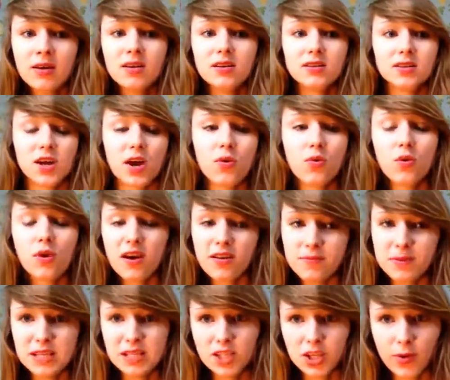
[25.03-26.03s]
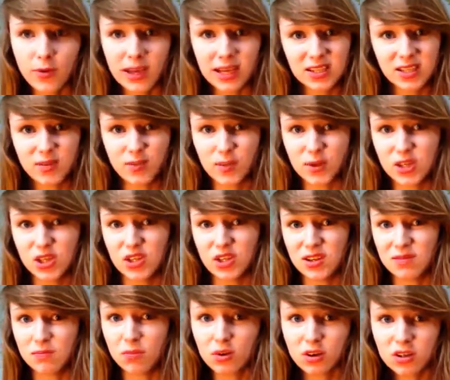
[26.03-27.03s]
So what I've been doing is I've been
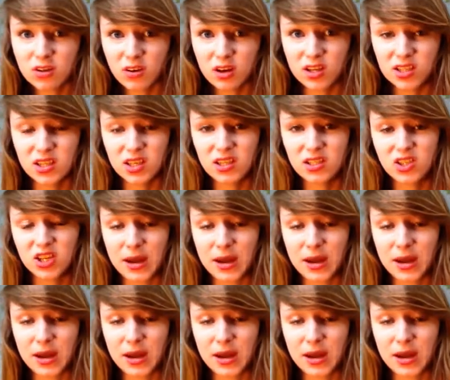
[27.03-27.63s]
using moisturising